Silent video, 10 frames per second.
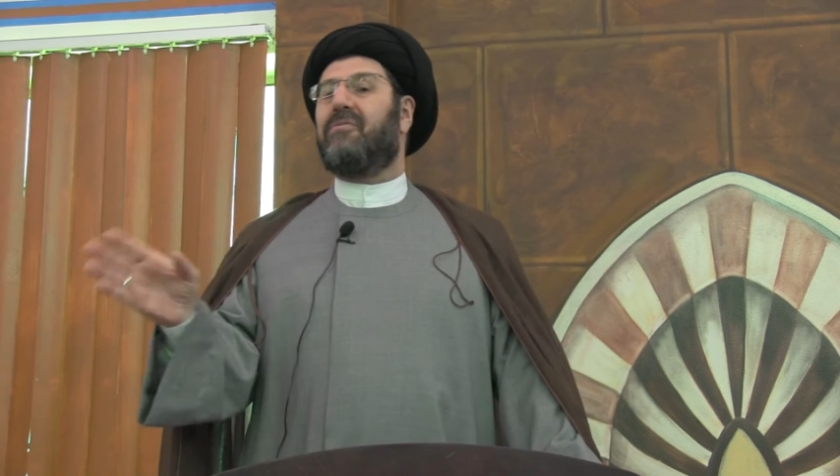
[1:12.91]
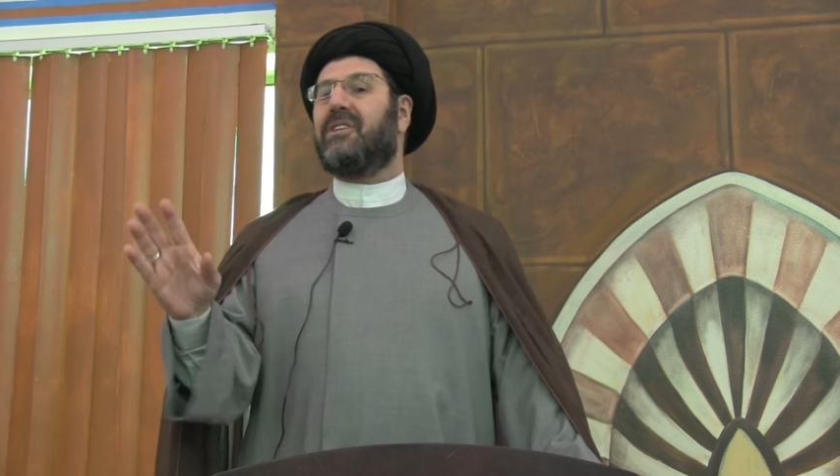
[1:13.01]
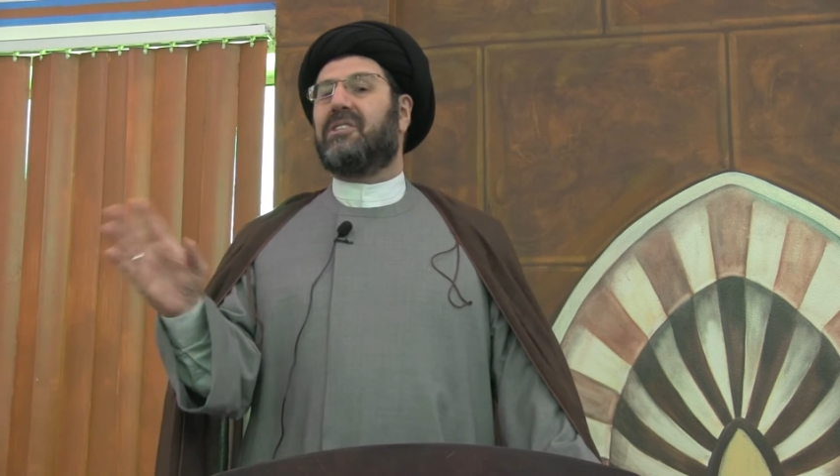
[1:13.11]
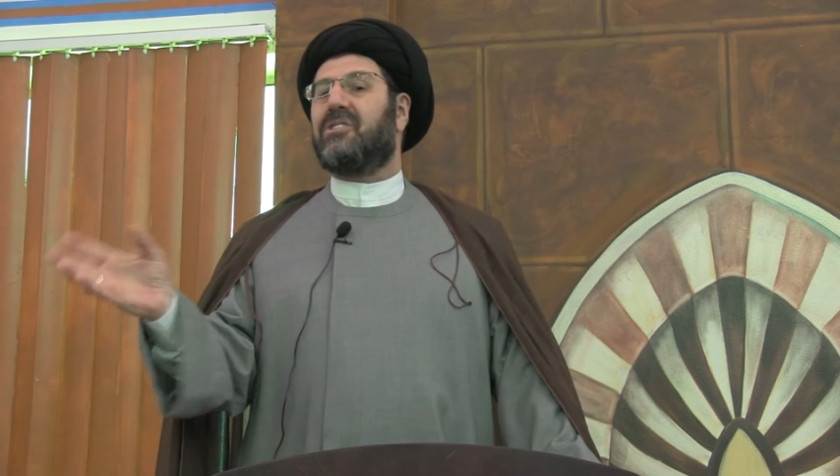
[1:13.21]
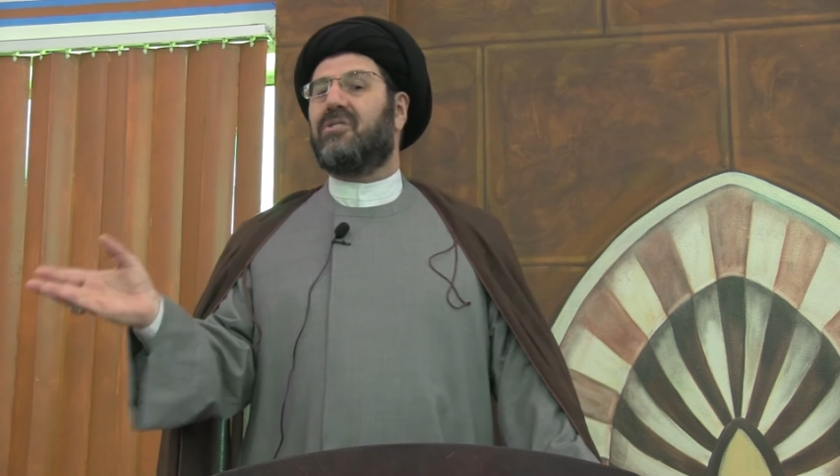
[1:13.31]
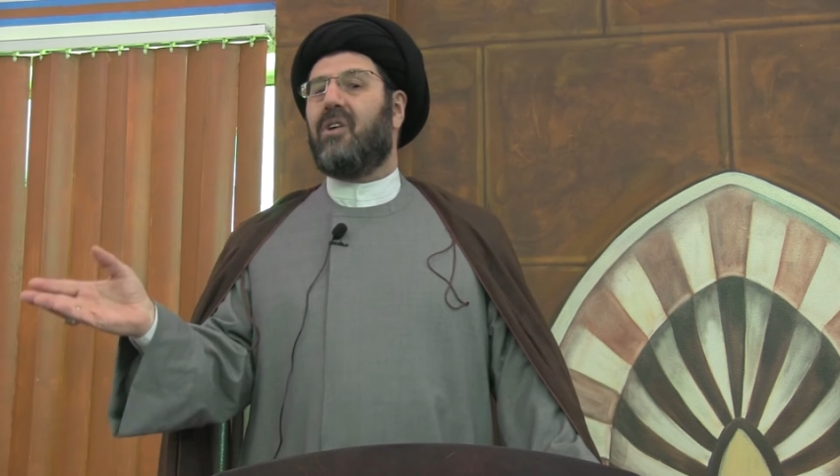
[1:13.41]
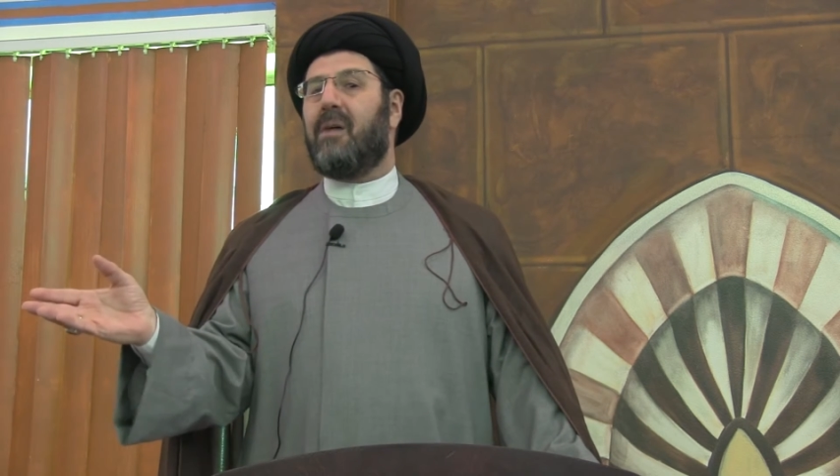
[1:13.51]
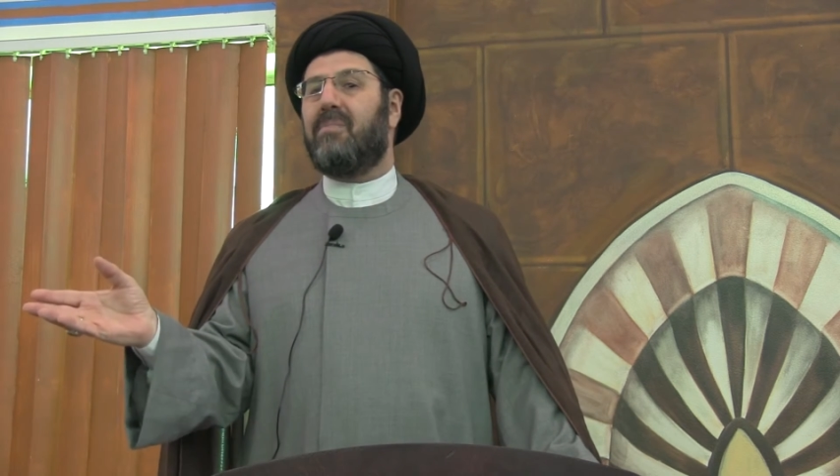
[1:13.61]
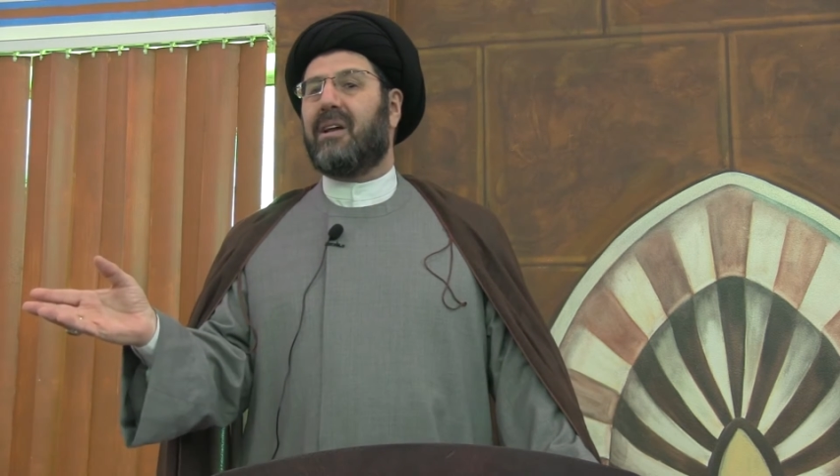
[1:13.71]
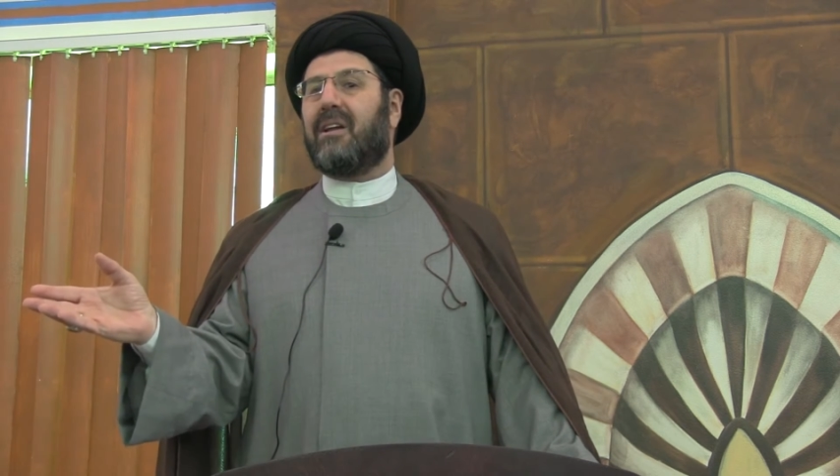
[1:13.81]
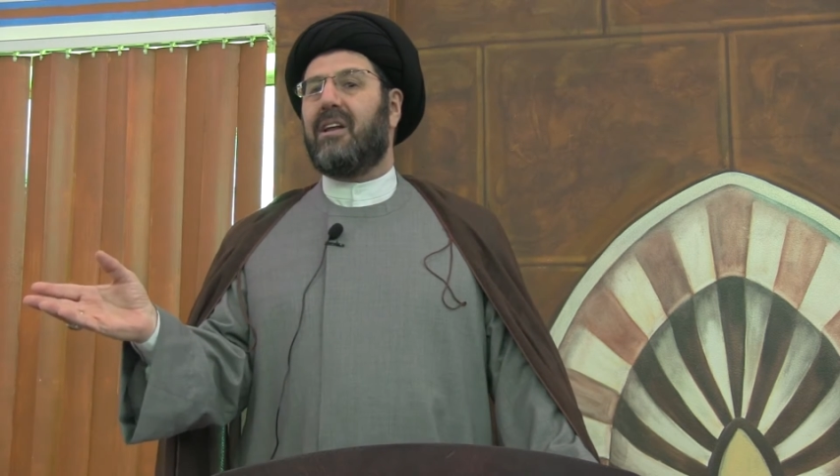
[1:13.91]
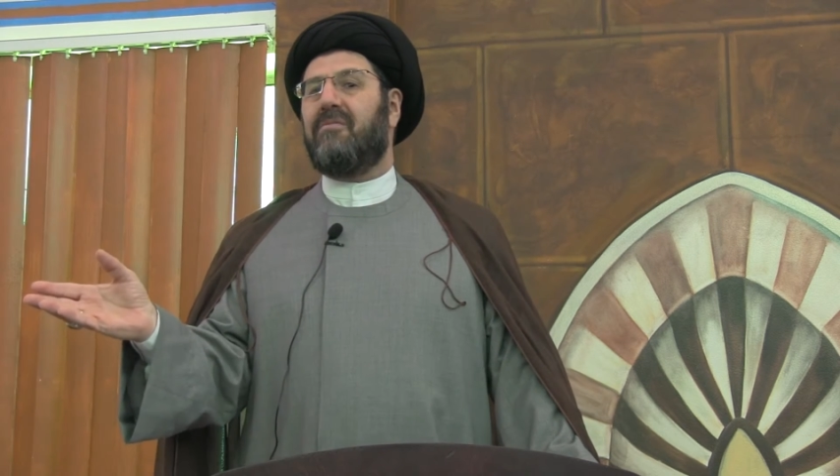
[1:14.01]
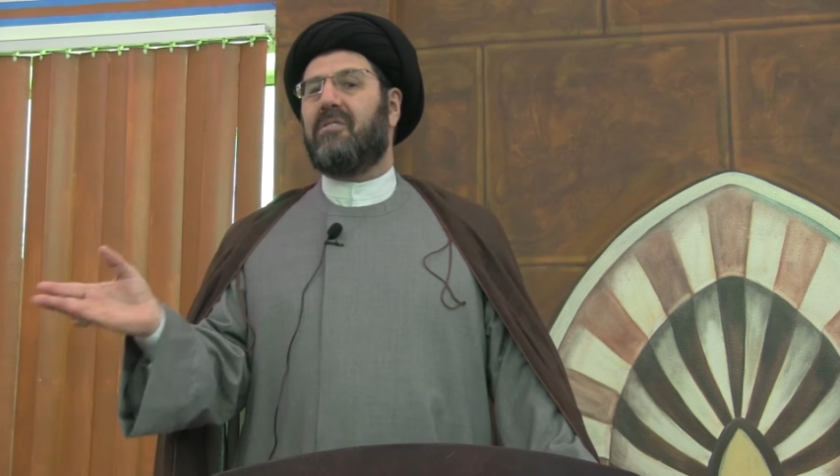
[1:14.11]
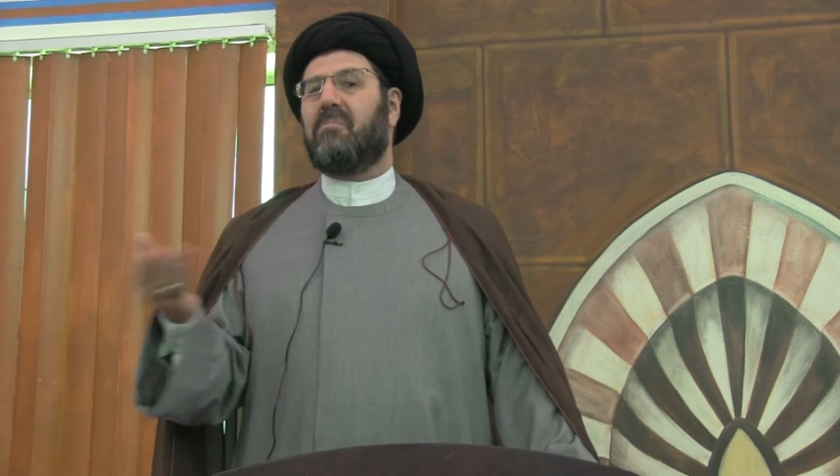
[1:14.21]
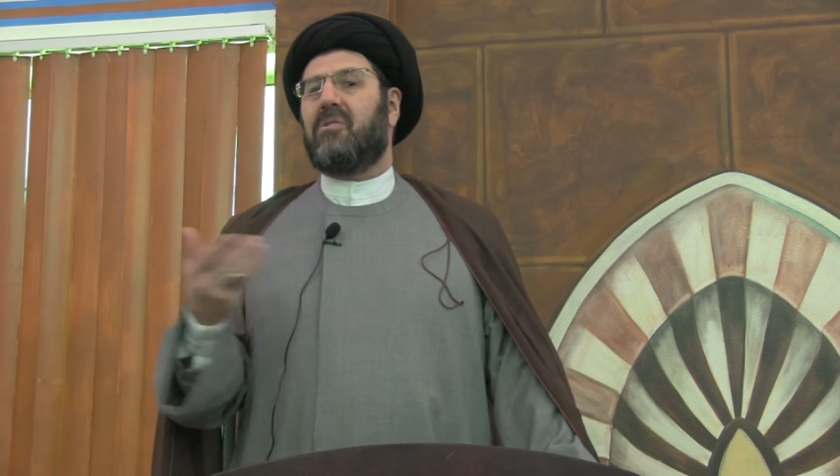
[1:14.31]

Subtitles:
He says, no, I'm not leaving